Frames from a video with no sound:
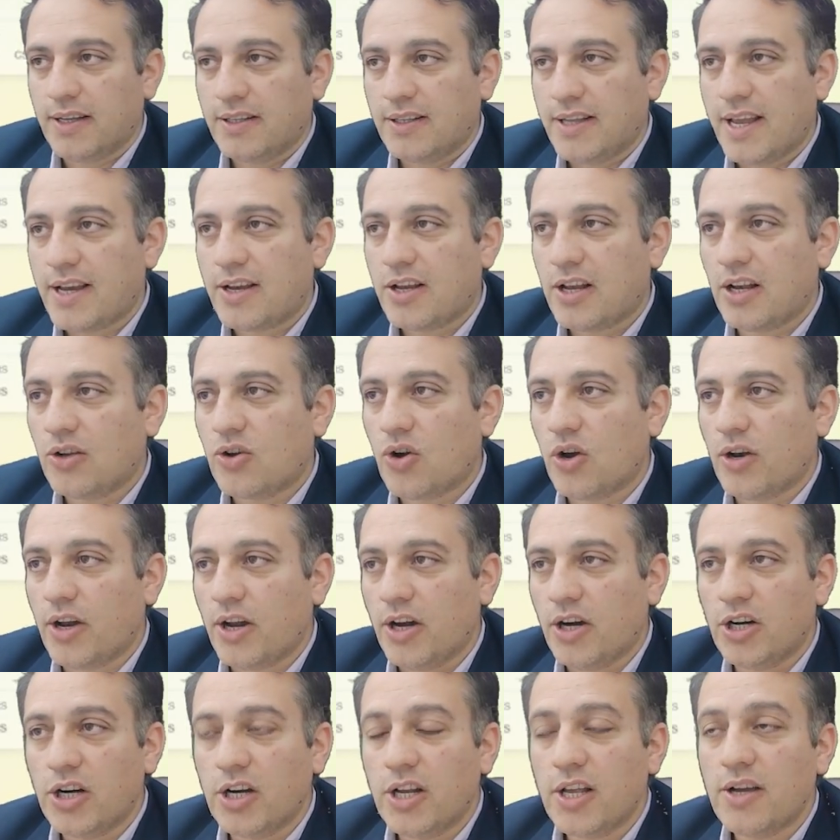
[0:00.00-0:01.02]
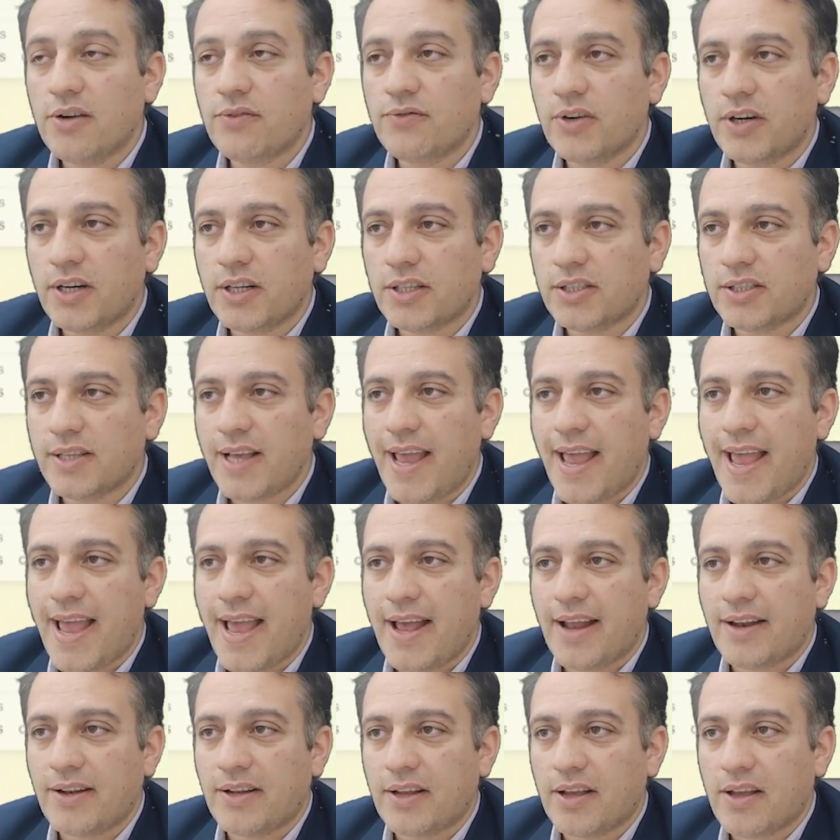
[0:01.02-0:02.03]
Then click on earlier works,
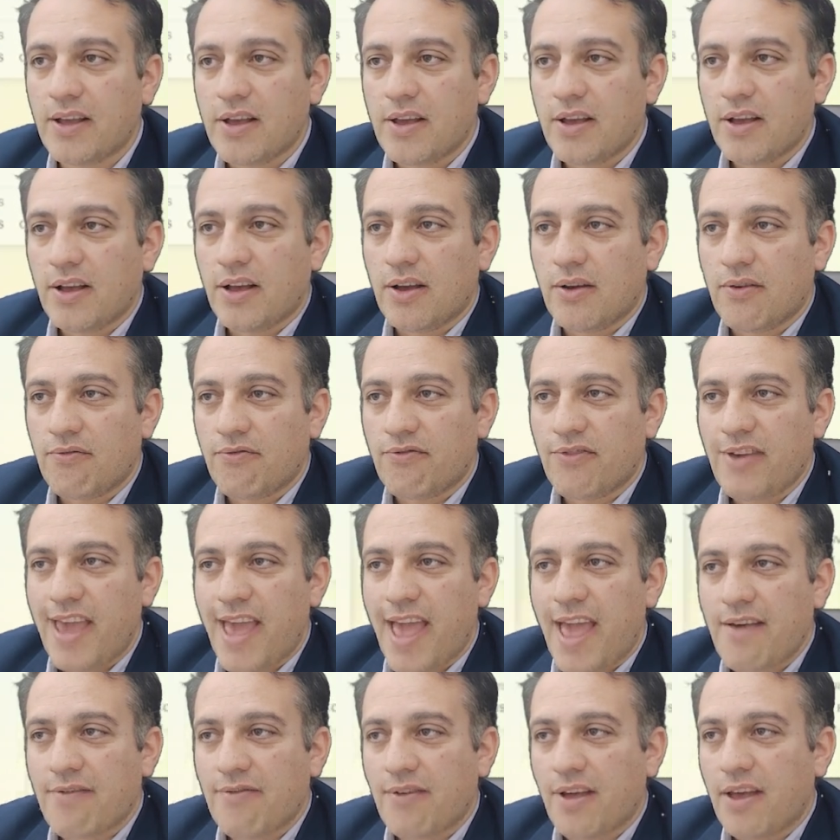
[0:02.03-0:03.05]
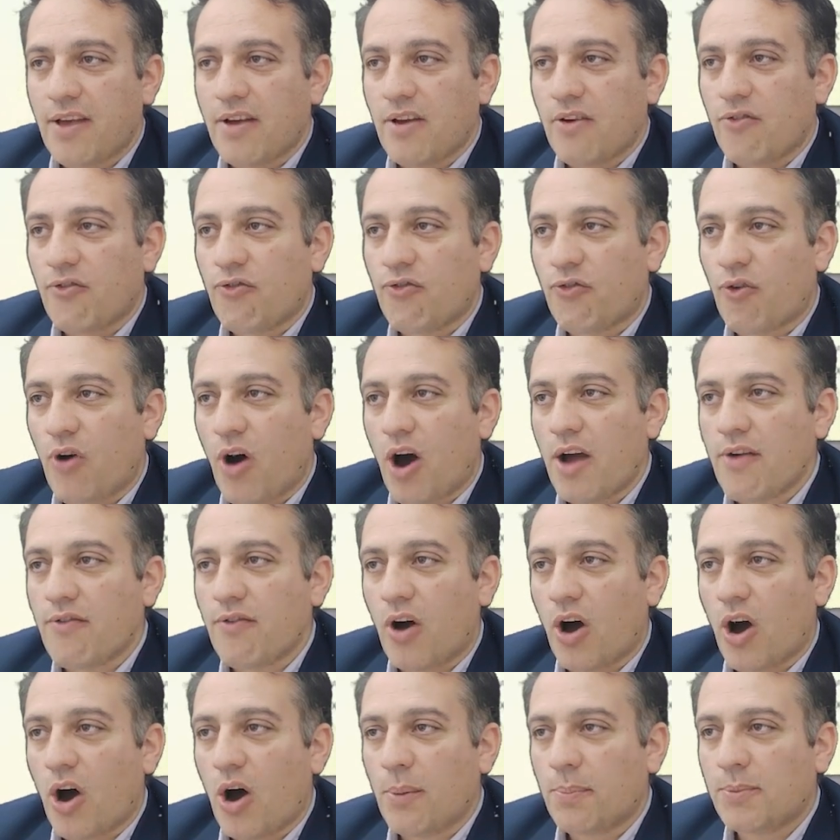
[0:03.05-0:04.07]
and we have
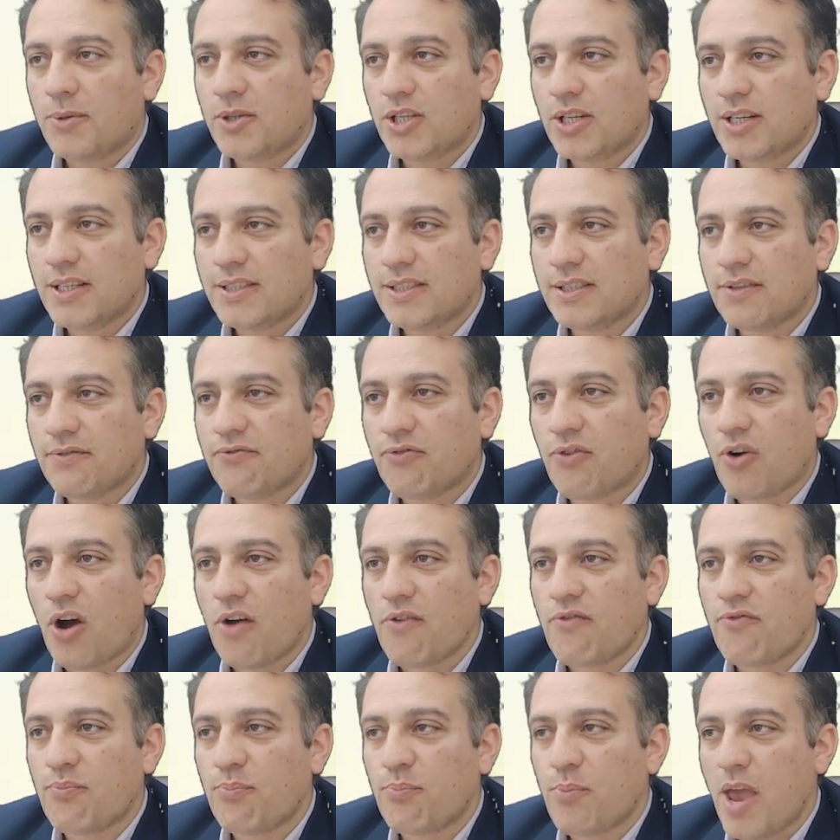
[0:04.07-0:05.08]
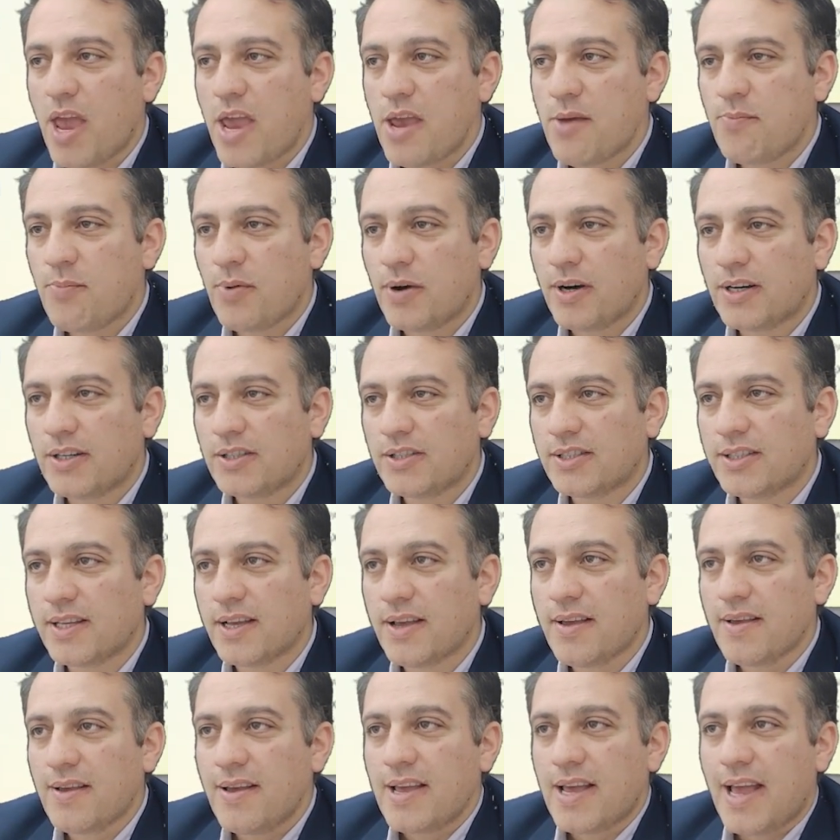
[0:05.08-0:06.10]
5 options, 5 papers,
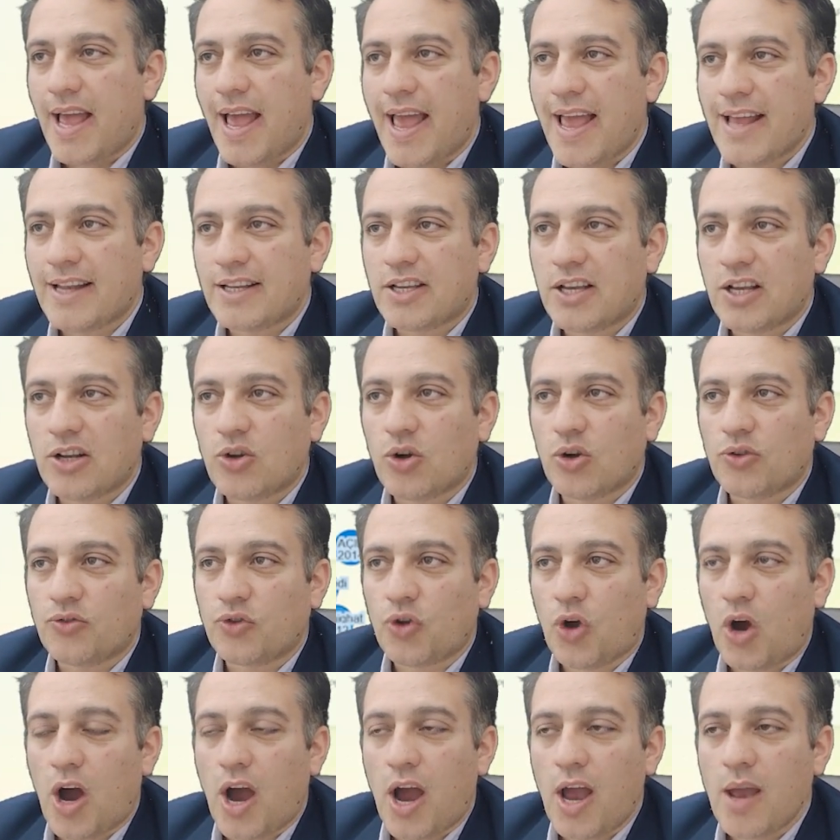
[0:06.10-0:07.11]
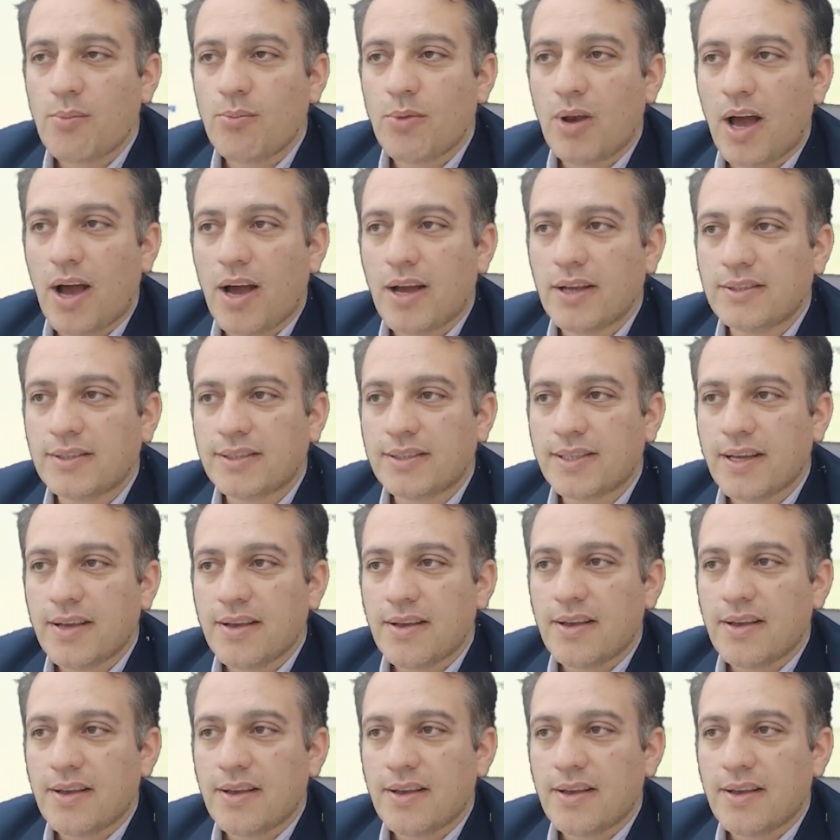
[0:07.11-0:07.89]
and click on timelines,